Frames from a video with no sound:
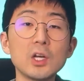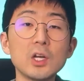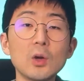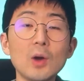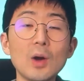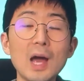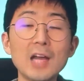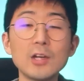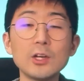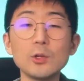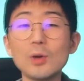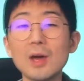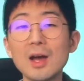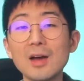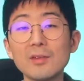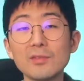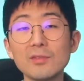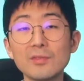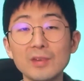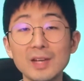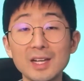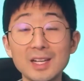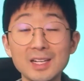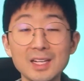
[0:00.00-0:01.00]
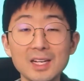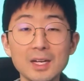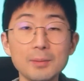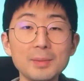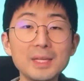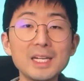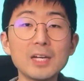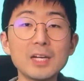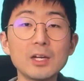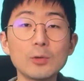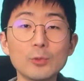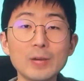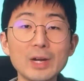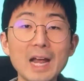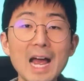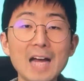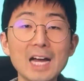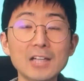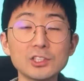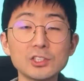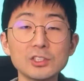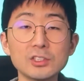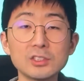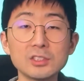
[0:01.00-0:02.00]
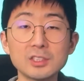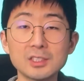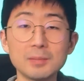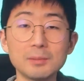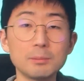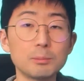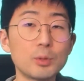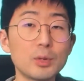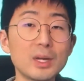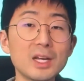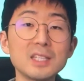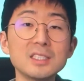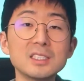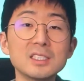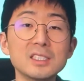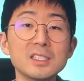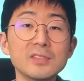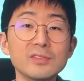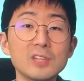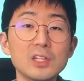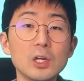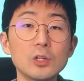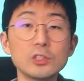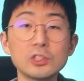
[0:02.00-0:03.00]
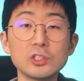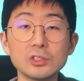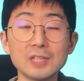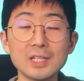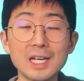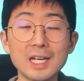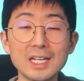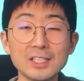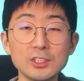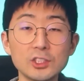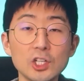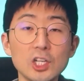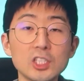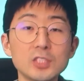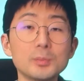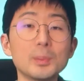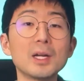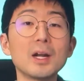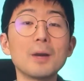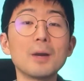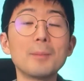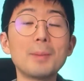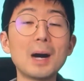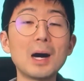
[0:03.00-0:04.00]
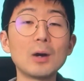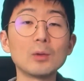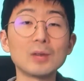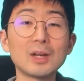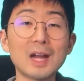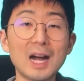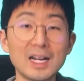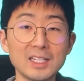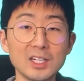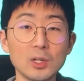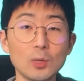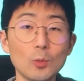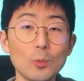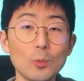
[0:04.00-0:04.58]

and you have an immediate reaction, some preconceived notion and judgment about Kanye